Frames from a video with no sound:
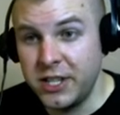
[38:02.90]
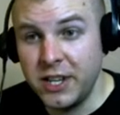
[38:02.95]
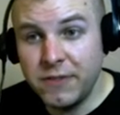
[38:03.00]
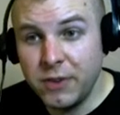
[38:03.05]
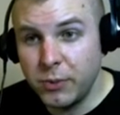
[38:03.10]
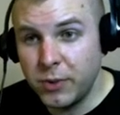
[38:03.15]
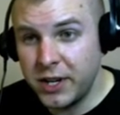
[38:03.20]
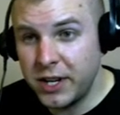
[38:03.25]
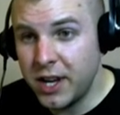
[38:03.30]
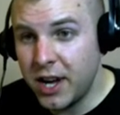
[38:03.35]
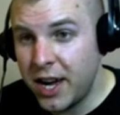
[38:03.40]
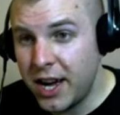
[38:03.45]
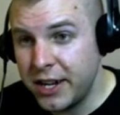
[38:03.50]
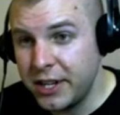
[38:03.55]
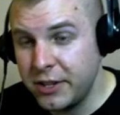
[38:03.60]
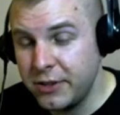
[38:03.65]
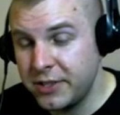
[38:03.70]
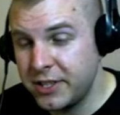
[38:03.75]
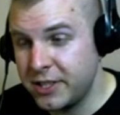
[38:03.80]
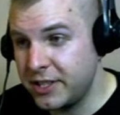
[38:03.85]
Even when
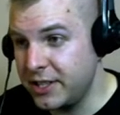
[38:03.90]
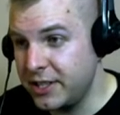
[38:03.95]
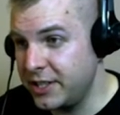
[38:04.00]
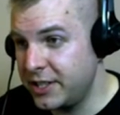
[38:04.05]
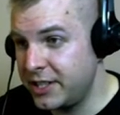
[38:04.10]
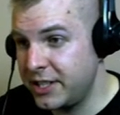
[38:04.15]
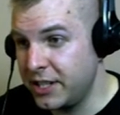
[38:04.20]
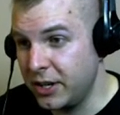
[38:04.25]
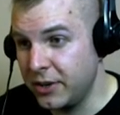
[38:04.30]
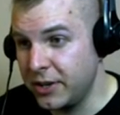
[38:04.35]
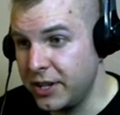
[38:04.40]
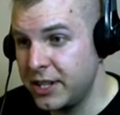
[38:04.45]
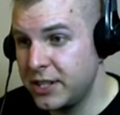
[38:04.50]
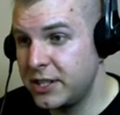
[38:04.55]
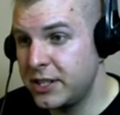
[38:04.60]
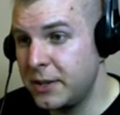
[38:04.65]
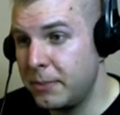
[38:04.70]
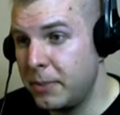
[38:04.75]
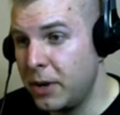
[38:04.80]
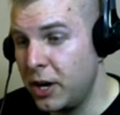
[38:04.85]
God uses the
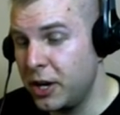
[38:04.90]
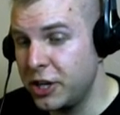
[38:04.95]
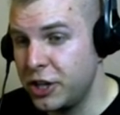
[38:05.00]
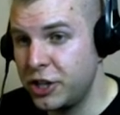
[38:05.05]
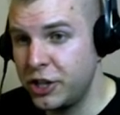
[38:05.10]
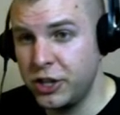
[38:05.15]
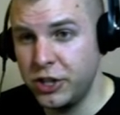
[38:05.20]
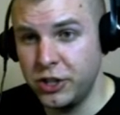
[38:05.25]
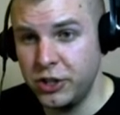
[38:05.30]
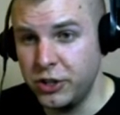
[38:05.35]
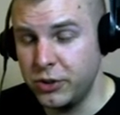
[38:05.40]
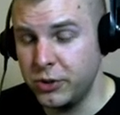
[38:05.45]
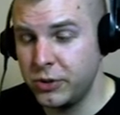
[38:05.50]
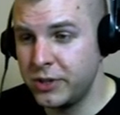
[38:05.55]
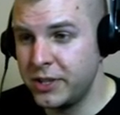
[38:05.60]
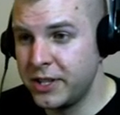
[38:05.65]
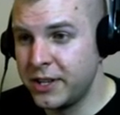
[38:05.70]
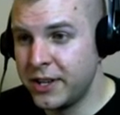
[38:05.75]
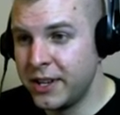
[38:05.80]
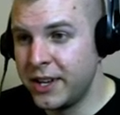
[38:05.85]
Assyrians to punish the
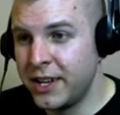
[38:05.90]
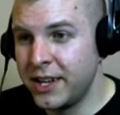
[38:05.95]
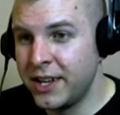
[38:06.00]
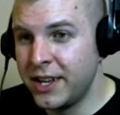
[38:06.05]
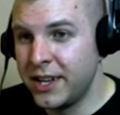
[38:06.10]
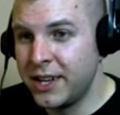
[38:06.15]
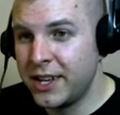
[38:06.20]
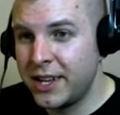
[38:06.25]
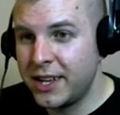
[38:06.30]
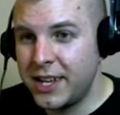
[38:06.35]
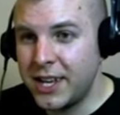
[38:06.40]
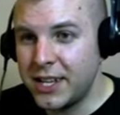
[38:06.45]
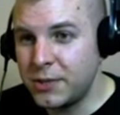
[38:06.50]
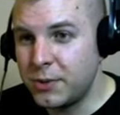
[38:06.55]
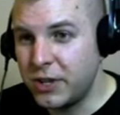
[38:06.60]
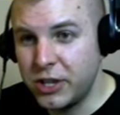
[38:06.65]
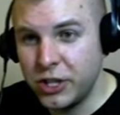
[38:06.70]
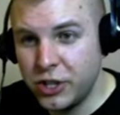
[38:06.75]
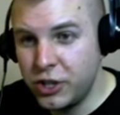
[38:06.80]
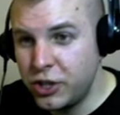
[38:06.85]
Jews, guess
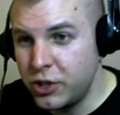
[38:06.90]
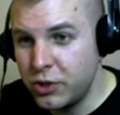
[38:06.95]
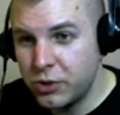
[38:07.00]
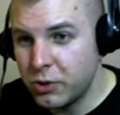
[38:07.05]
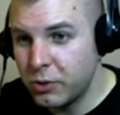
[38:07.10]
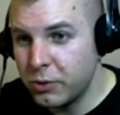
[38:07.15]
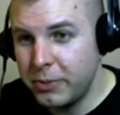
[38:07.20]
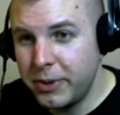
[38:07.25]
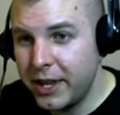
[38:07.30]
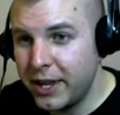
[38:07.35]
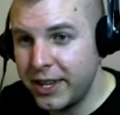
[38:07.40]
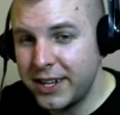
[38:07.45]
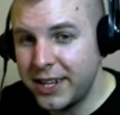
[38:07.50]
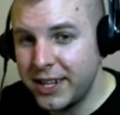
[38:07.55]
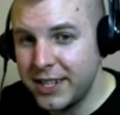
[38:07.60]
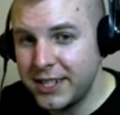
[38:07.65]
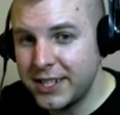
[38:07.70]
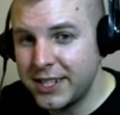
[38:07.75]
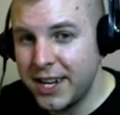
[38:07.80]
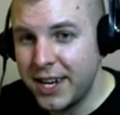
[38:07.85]
what? The Jews were rebelling
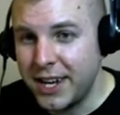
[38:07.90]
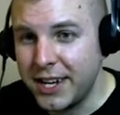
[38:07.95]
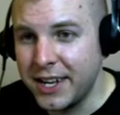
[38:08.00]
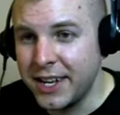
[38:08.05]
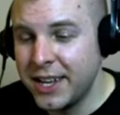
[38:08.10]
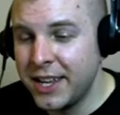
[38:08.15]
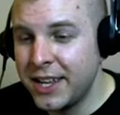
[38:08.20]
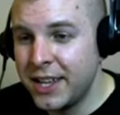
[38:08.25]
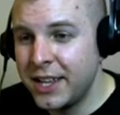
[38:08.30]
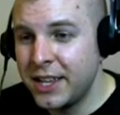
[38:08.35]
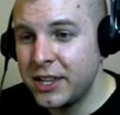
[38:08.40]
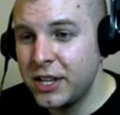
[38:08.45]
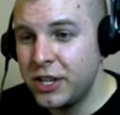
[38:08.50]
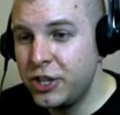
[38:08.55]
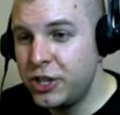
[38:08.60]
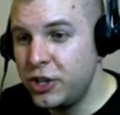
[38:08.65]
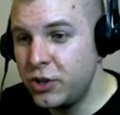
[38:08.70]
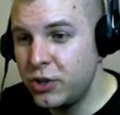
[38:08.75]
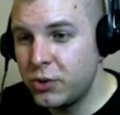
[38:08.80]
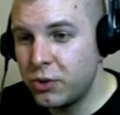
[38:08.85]
against God. The
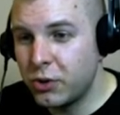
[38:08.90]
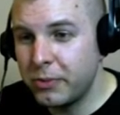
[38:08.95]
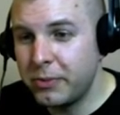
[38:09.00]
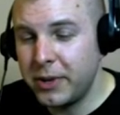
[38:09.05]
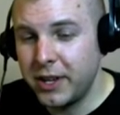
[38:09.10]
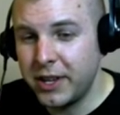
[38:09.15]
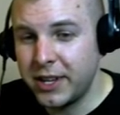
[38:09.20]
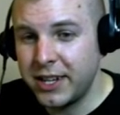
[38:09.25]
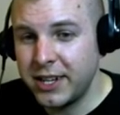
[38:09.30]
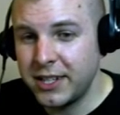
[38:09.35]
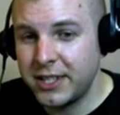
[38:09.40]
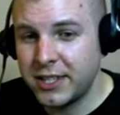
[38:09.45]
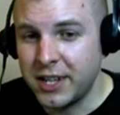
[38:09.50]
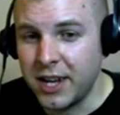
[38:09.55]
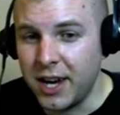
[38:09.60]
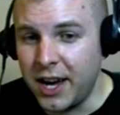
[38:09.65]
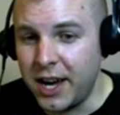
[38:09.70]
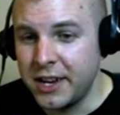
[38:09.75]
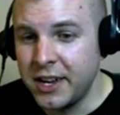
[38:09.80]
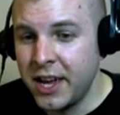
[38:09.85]
Jews were rebelling against
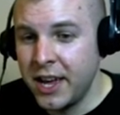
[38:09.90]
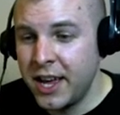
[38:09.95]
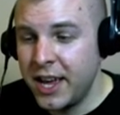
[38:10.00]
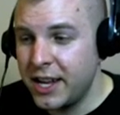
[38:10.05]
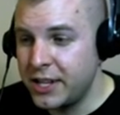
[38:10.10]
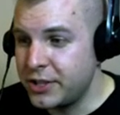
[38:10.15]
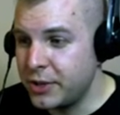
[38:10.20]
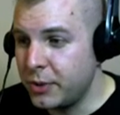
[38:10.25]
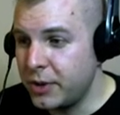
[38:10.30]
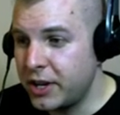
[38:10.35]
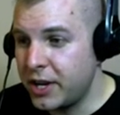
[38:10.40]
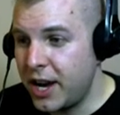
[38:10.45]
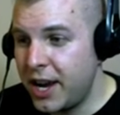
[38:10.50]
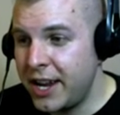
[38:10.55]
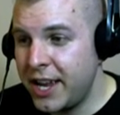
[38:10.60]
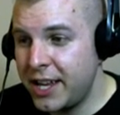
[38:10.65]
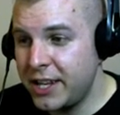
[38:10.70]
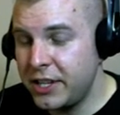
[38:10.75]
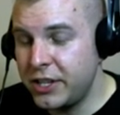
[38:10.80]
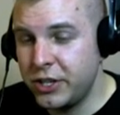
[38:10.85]
God, and so what
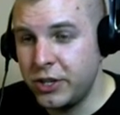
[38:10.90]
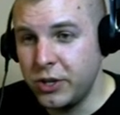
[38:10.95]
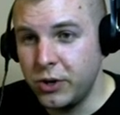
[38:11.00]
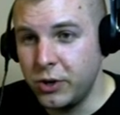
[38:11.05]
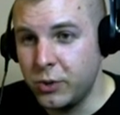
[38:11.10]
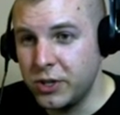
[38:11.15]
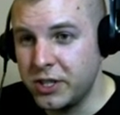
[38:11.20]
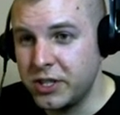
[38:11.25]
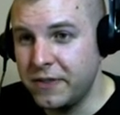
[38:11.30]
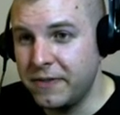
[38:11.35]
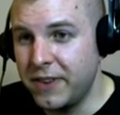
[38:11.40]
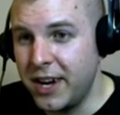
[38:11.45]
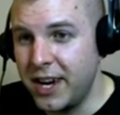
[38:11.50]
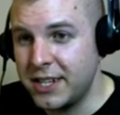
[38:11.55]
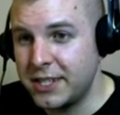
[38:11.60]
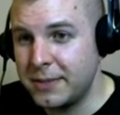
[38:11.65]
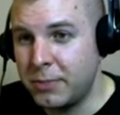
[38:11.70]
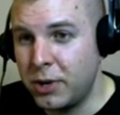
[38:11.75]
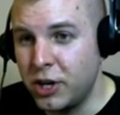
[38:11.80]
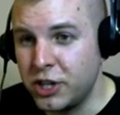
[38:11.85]
God had to do was
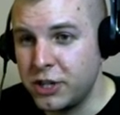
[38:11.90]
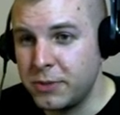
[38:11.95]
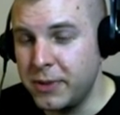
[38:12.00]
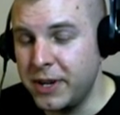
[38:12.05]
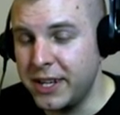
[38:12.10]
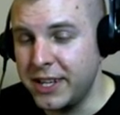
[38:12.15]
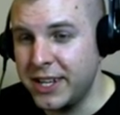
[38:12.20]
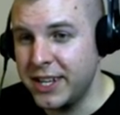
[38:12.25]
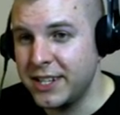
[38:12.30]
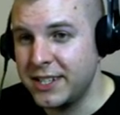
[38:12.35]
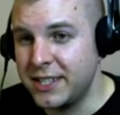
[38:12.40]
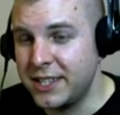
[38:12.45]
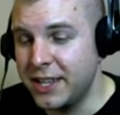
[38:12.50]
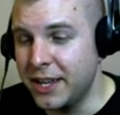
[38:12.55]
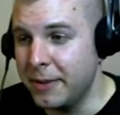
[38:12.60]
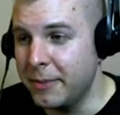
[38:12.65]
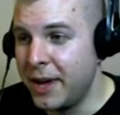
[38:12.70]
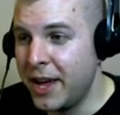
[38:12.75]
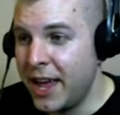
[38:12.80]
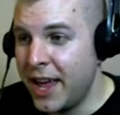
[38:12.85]
devise a punishment against
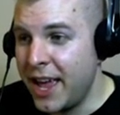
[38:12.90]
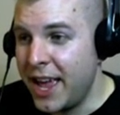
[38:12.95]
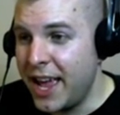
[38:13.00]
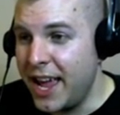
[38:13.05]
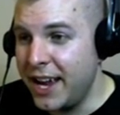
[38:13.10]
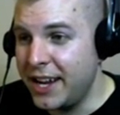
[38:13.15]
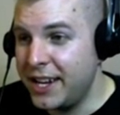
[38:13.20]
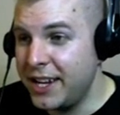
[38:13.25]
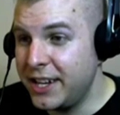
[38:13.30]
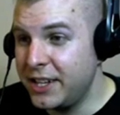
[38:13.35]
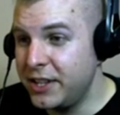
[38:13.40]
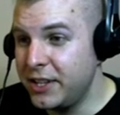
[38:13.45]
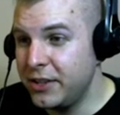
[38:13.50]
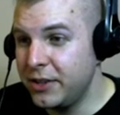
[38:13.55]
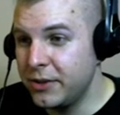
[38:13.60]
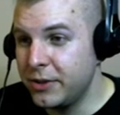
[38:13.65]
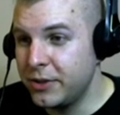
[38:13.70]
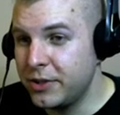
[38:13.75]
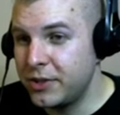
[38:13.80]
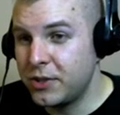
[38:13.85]
them. And he
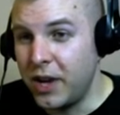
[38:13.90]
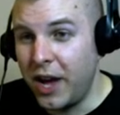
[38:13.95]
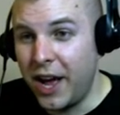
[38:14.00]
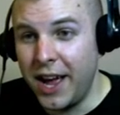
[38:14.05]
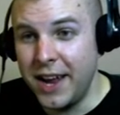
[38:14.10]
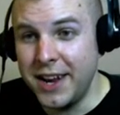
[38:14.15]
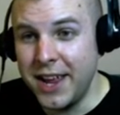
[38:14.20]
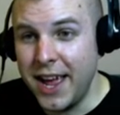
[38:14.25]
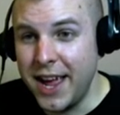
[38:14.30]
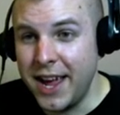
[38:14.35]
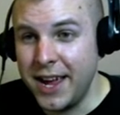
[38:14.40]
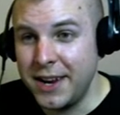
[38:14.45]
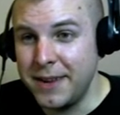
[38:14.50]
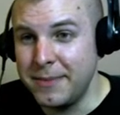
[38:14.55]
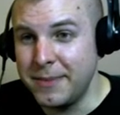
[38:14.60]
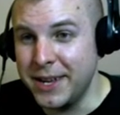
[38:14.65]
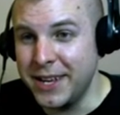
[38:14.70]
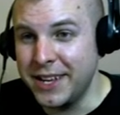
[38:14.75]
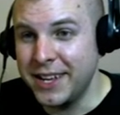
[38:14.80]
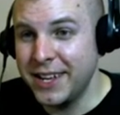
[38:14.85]
used an
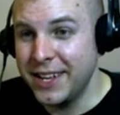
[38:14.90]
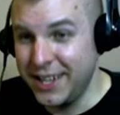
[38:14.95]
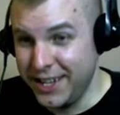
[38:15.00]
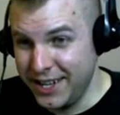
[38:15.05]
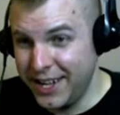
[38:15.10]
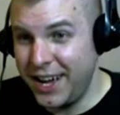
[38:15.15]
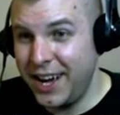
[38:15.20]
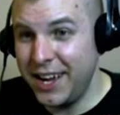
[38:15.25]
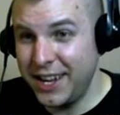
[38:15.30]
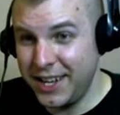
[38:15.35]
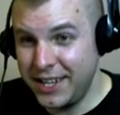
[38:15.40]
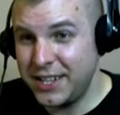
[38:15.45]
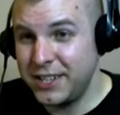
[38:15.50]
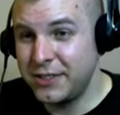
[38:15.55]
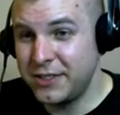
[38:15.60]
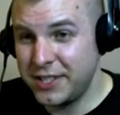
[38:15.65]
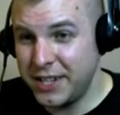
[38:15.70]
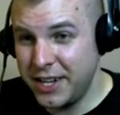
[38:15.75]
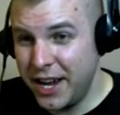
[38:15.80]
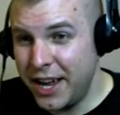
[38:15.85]
enemy, uh, he
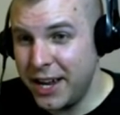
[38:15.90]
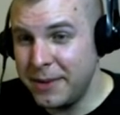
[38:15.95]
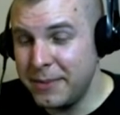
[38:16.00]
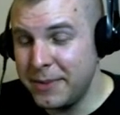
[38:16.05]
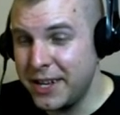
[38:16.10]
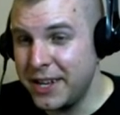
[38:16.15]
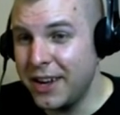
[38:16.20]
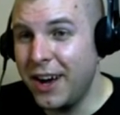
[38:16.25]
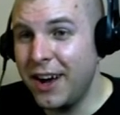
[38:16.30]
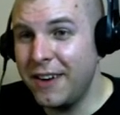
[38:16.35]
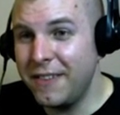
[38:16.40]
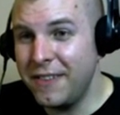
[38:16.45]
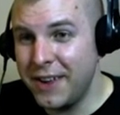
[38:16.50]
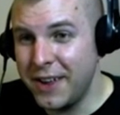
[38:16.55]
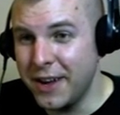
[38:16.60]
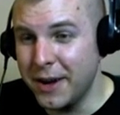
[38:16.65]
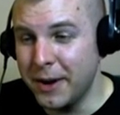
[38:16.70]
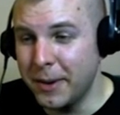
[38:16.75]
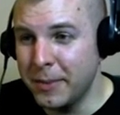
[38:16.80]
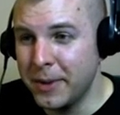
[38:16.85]
used an enemy of
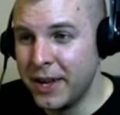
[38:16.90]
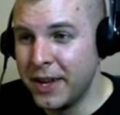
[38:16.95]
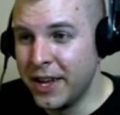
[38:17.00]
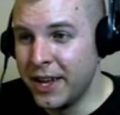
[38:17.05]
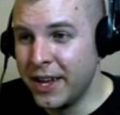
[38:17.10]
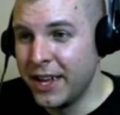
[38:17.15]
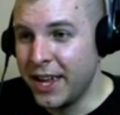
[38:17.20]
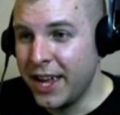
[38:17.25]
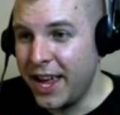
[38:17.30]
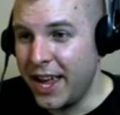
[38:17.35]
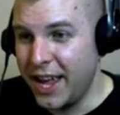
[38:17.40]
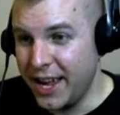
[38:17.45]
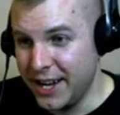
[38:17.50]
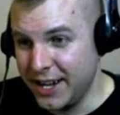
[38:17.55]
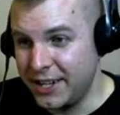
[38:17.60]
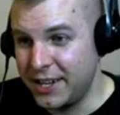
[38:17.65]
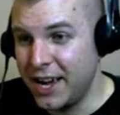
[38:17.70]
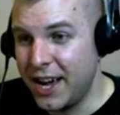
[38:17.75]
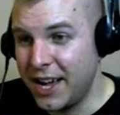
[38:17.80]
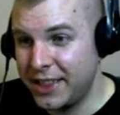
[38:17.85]
him
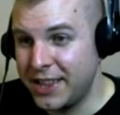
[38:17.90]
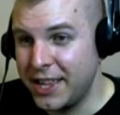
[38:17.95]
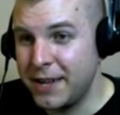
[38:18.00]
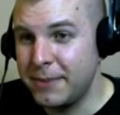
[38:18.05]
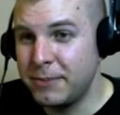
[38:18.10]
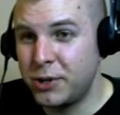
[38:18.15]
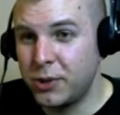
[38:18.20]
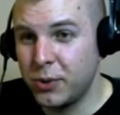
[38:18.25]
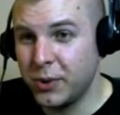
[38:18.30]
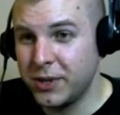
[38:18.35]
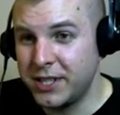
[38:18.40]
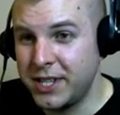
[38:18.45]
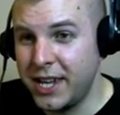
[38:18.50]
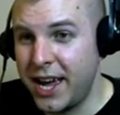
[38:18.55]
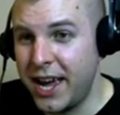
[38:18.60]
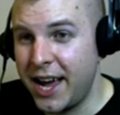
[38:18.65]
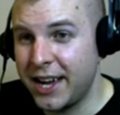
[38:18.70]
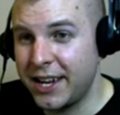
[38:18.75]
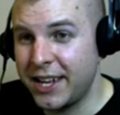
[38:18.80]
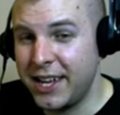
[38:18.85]
and got them to
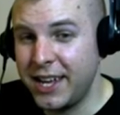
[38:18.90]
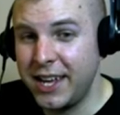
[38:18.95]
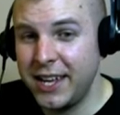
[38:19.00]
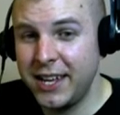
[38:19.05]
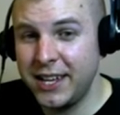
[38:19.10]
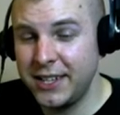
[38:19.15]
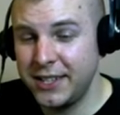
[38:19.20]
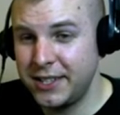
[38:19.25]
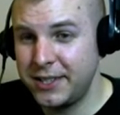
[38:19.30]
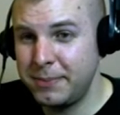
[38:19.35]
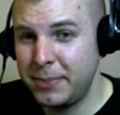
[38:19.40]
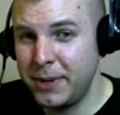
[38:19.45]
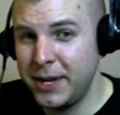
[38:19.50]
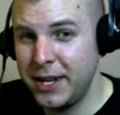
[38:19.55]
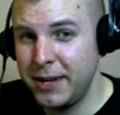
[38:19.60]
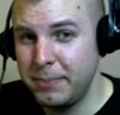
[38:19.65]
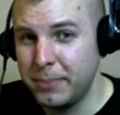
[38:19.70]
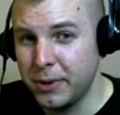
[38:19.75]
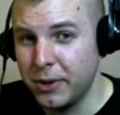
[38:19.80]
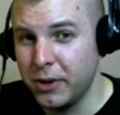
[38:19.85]
attack his
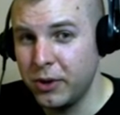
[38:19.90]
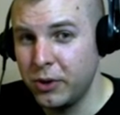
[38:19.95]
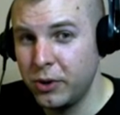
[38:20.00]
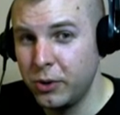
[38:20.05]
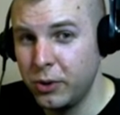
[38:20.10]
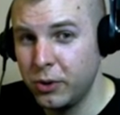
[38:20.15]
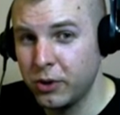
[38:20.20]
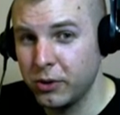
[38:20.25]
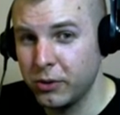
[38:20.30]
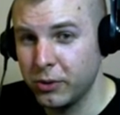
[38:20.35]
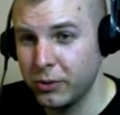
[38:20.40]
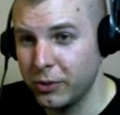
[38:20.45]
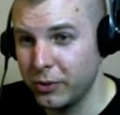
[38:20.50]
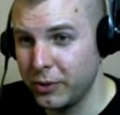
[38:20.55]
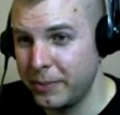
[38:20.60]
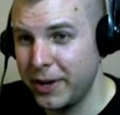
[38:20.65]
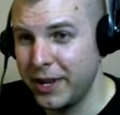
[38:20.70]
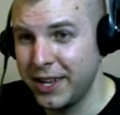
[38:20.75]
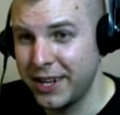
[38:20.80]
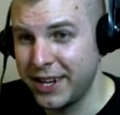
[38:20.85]
people who were
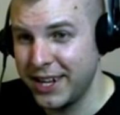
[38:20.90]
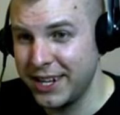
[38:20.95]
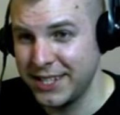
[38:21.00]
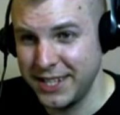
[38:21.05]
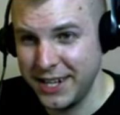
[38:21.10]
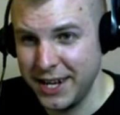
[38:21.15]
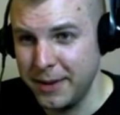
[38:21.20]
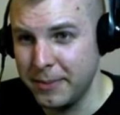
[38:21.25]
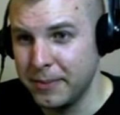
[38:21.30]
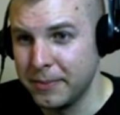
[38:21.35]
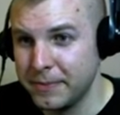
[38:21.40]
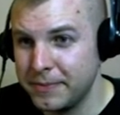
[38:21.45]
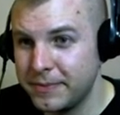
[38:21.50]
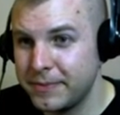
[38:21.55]
rebelling against him.